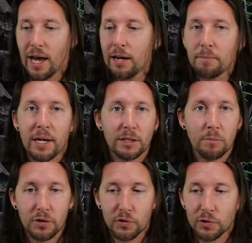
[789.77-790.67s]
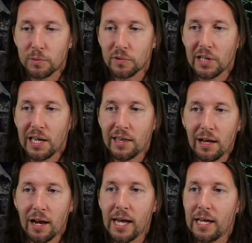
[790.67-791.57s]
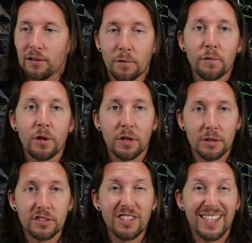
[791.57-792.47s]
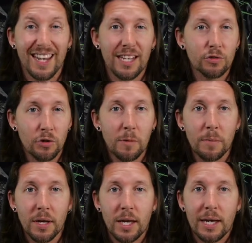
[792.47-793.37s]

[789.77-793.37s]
had magic mushrooms, and they're like, it's a full-on psychedelic trip.